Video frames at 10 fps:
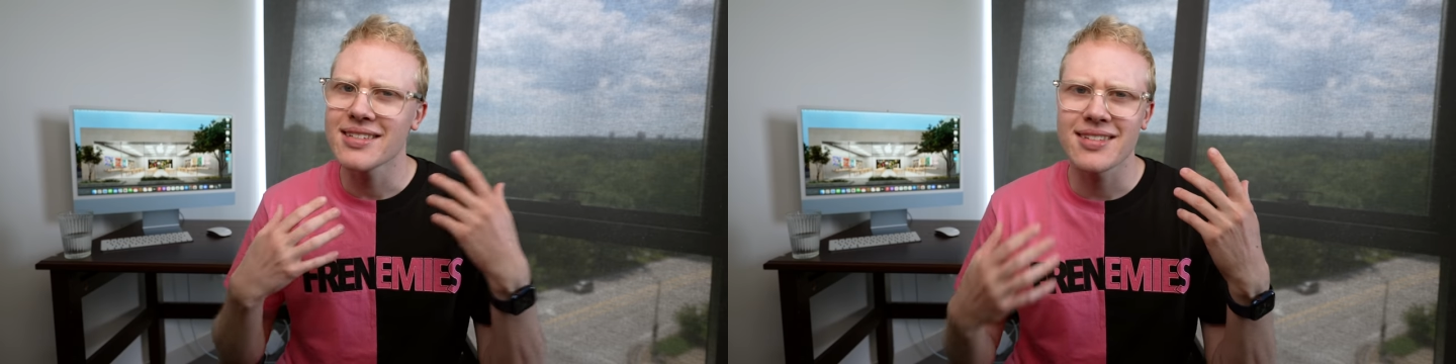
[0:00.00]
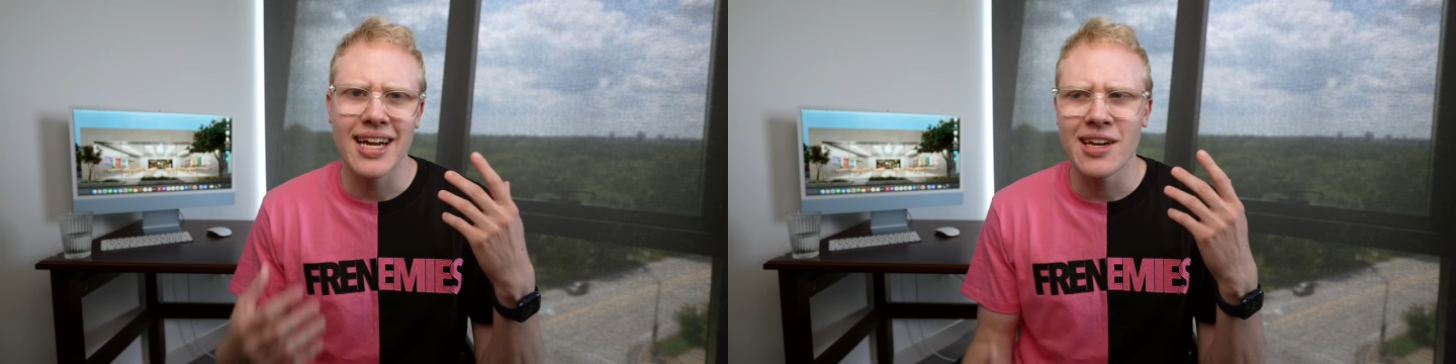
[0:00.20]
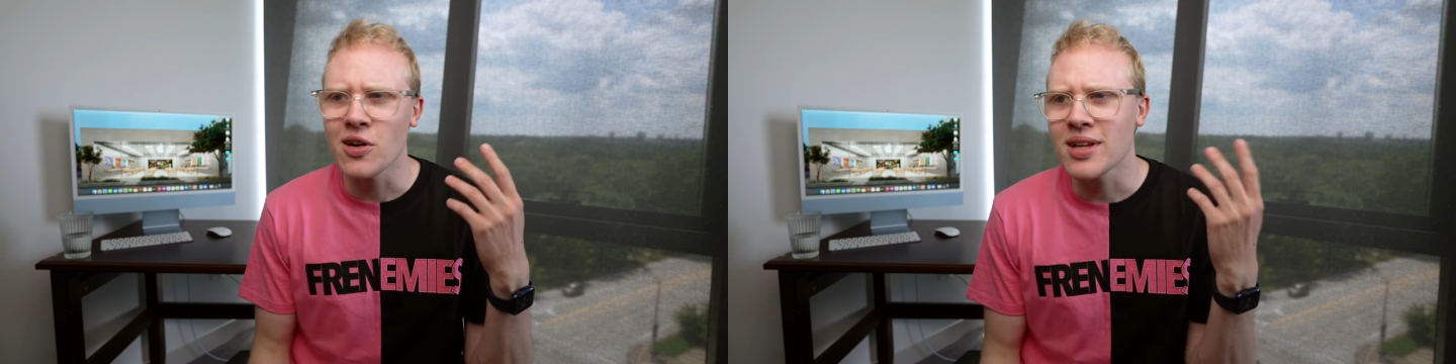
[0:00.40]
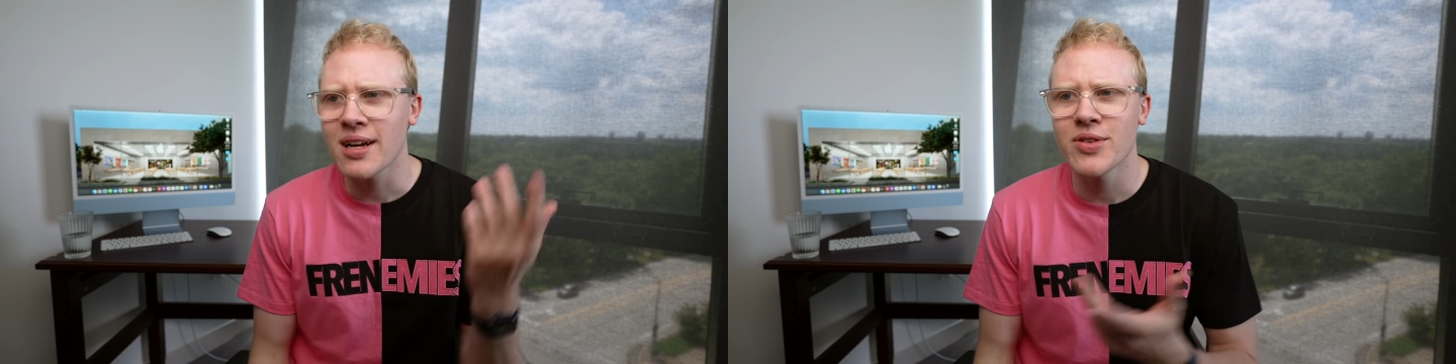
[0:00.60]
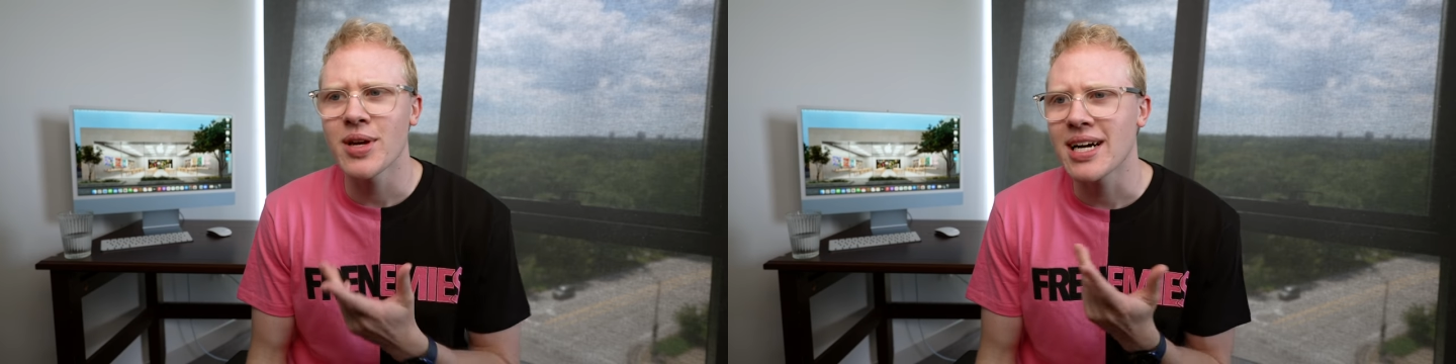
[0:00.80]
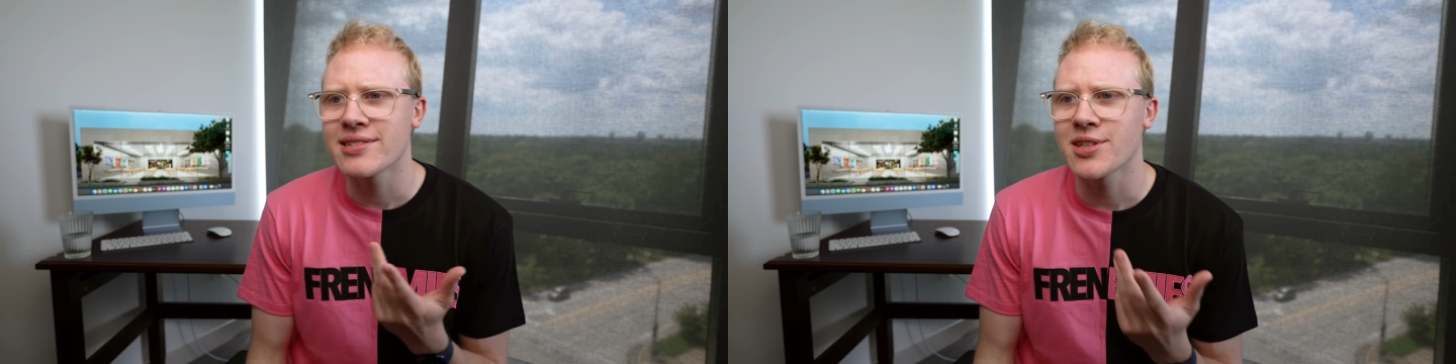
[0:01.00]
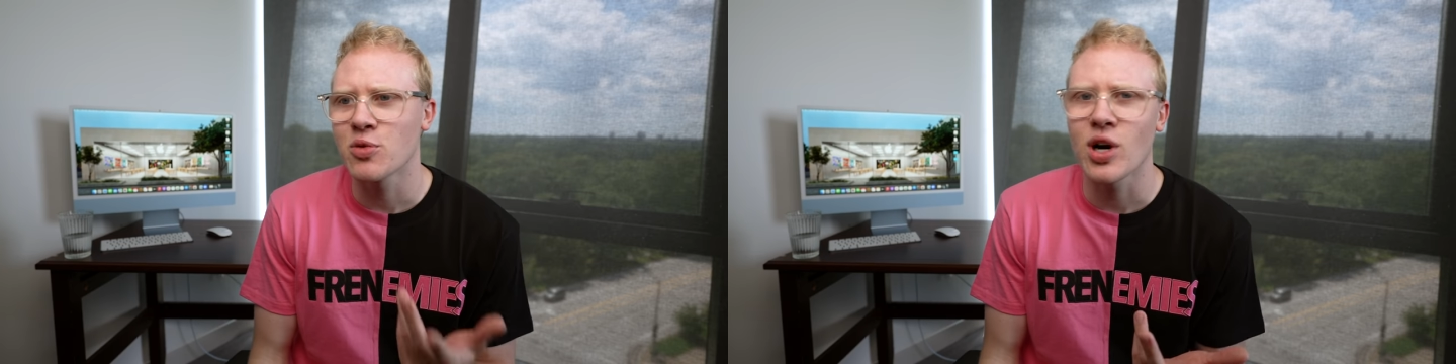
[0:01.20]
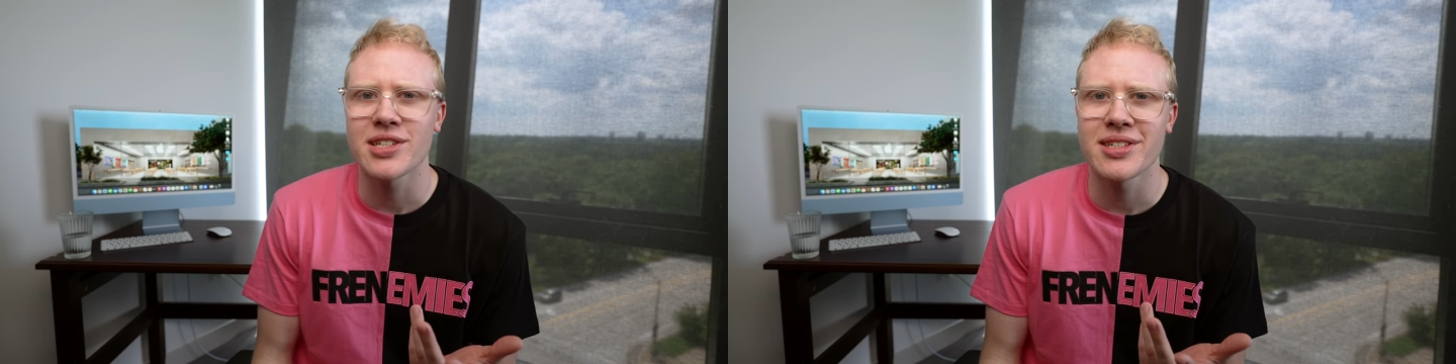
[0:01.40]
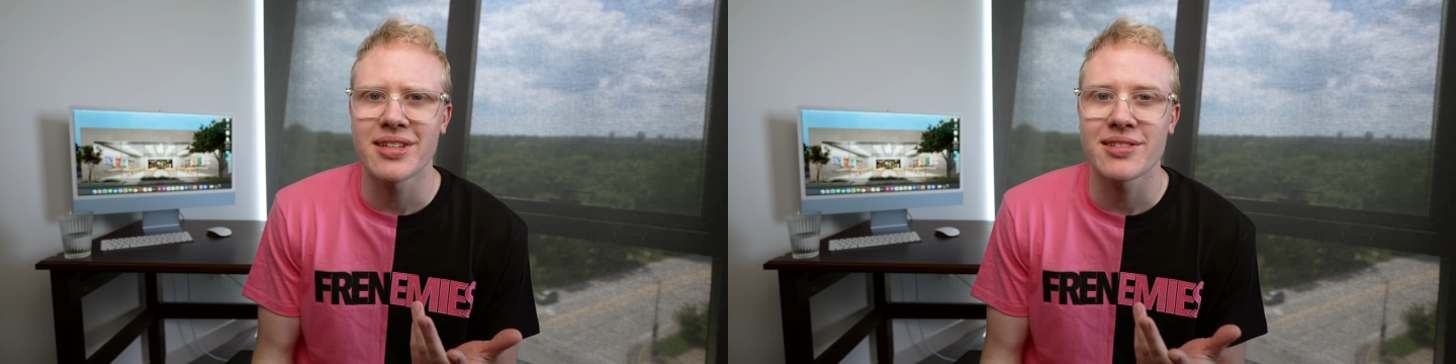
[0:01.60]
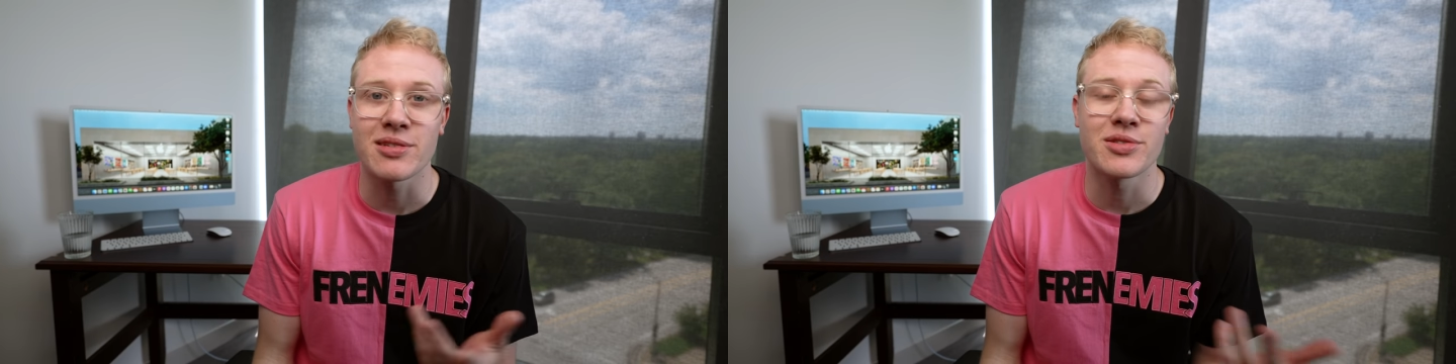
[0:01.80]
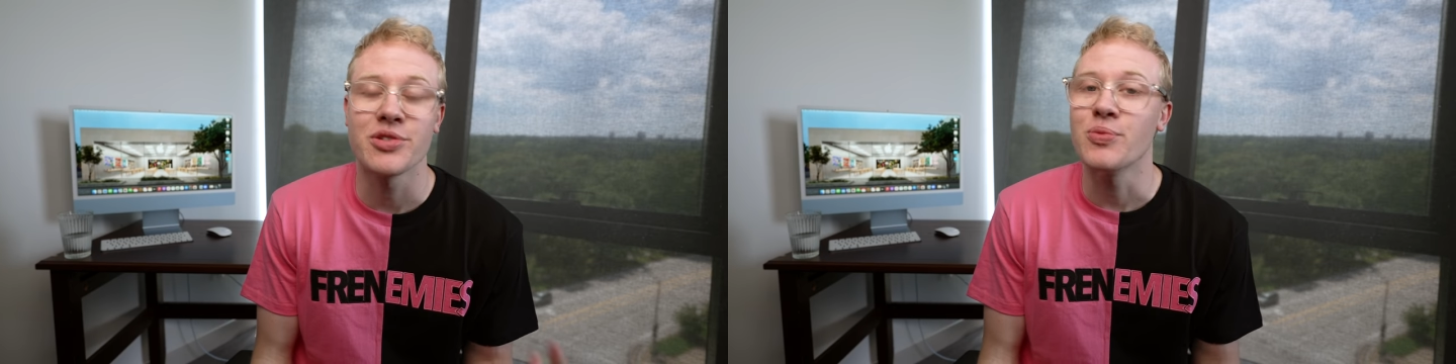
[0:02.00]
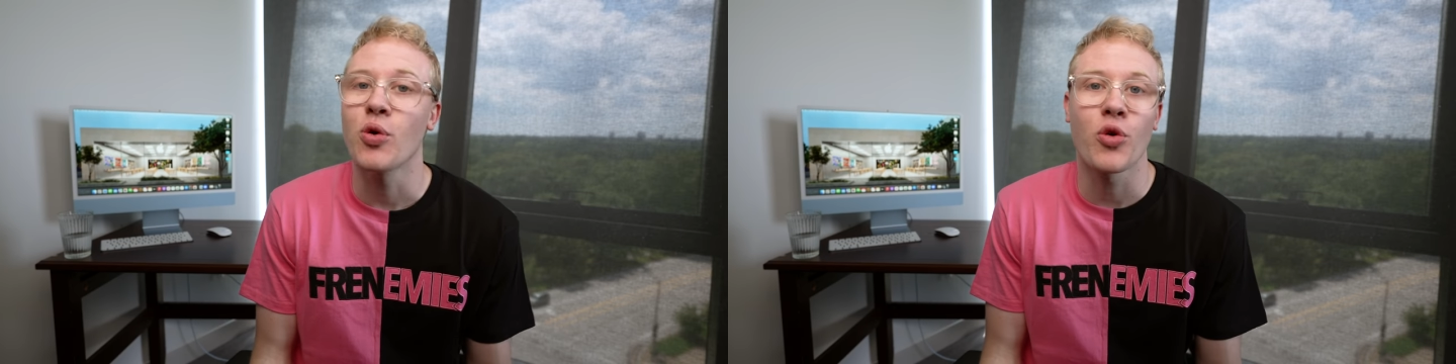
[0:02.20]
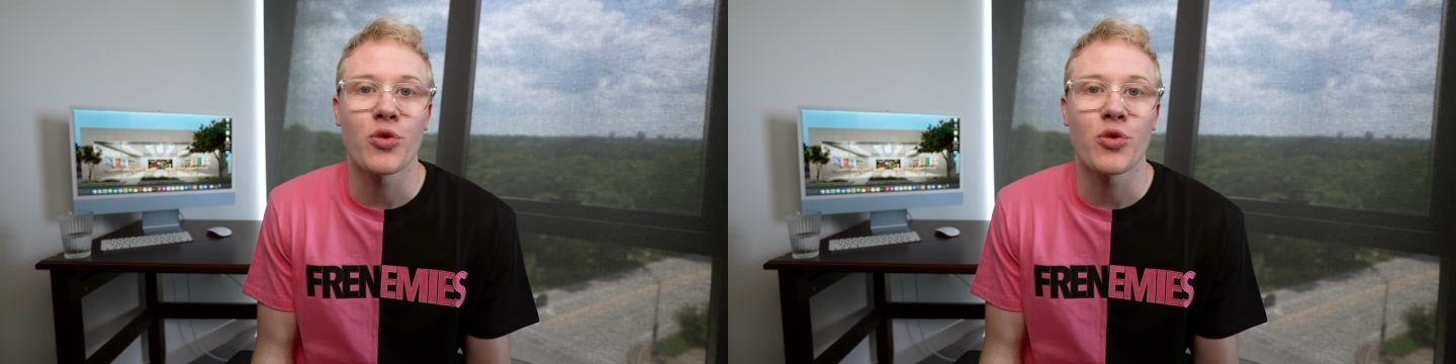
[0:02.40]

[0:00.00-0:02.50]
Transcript: listen, I know a lot of you guys that are watching this are too poor